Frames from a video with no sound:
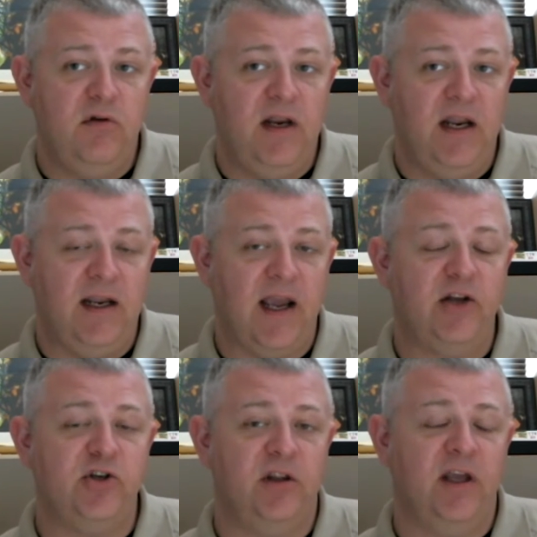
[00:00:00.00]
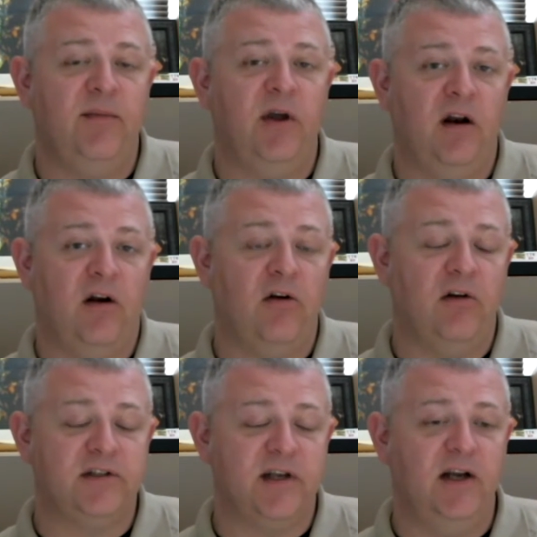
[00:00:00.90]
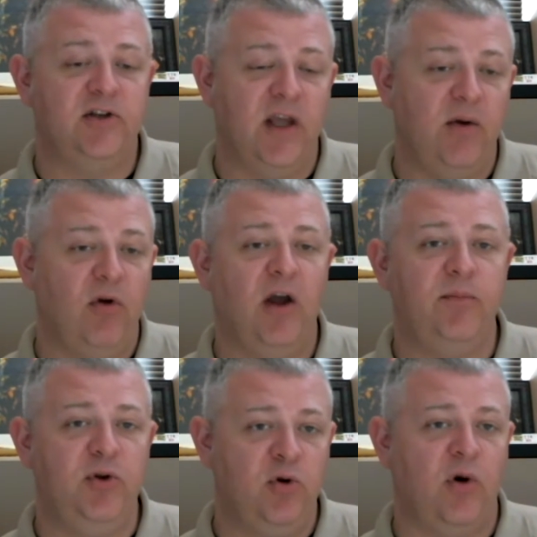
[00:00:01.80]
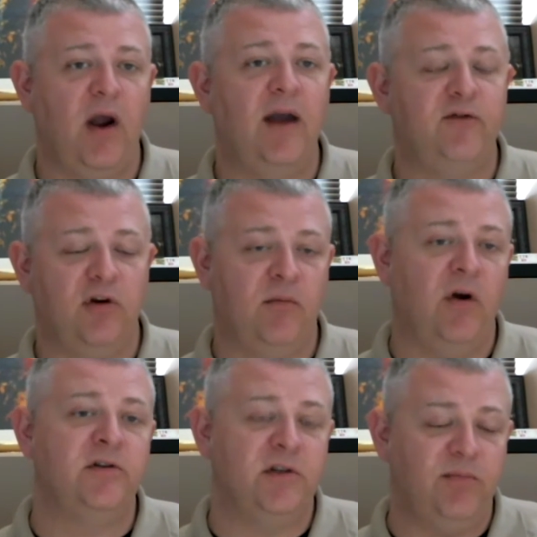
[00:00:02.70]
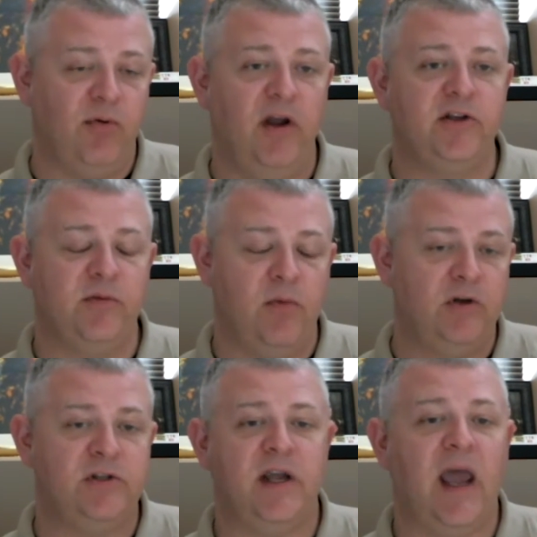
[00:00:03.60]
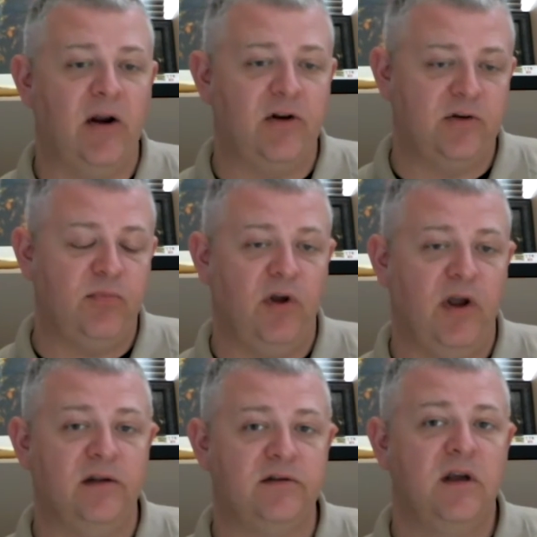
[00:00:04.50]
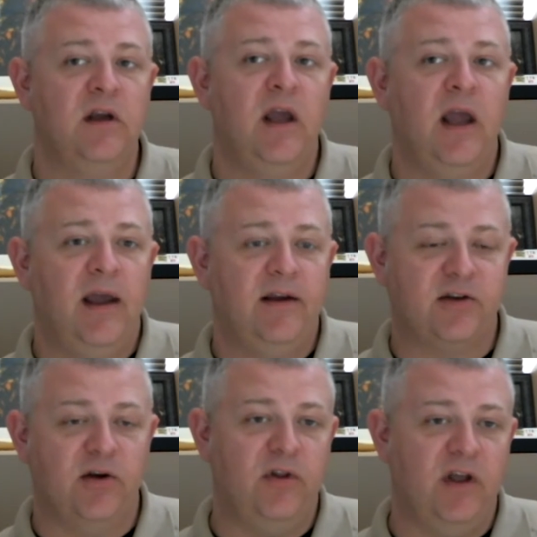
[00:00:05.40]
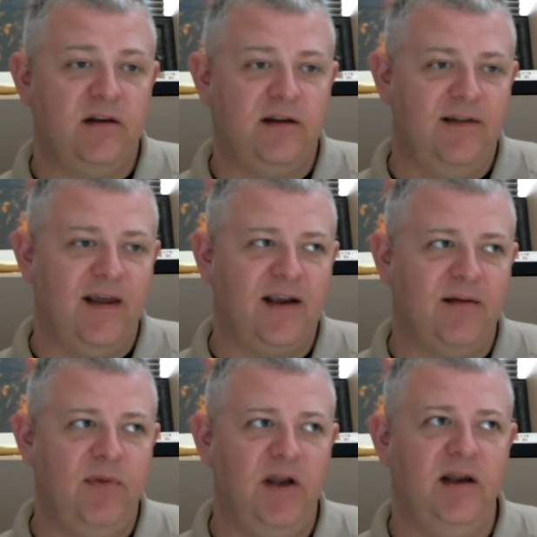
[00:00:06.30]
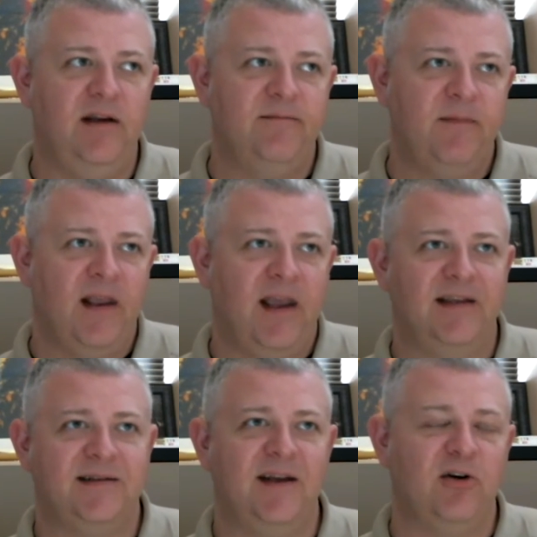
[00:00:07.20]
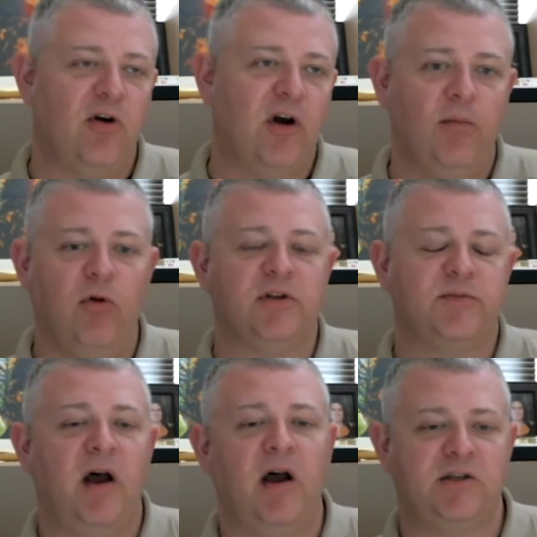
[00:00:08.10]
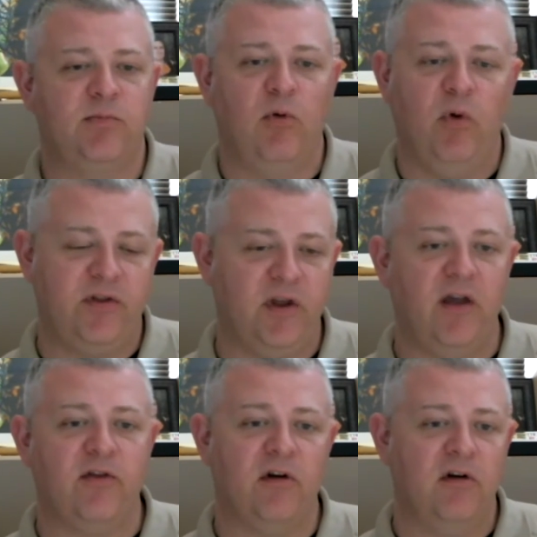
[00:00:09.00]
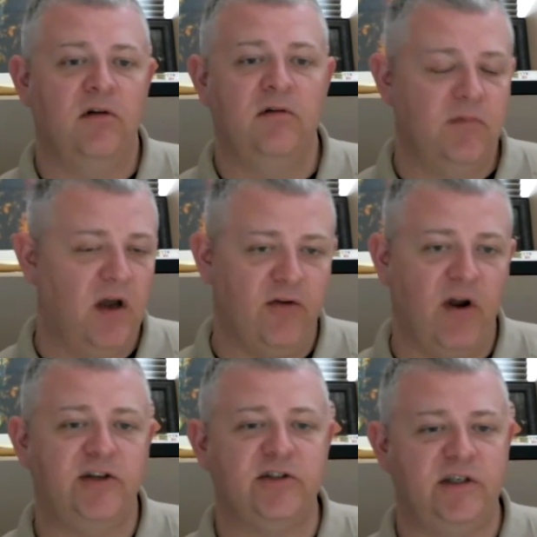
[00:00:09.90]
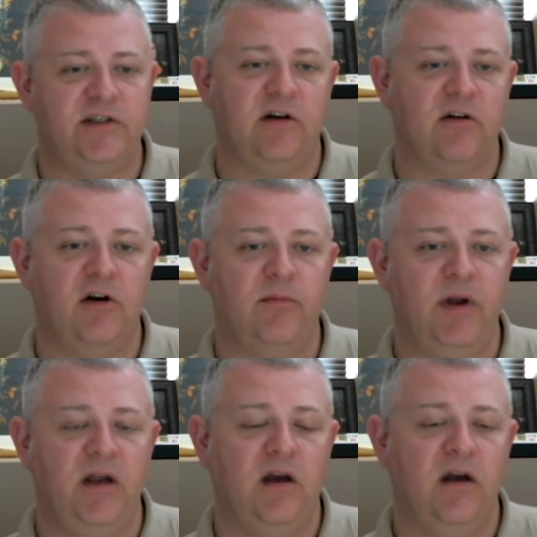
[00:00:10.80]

engaging them at an early stage, they will help you craft your emergency plans, your emergency action plans, so that they can be as integratable as possible with the other agencies that are going to be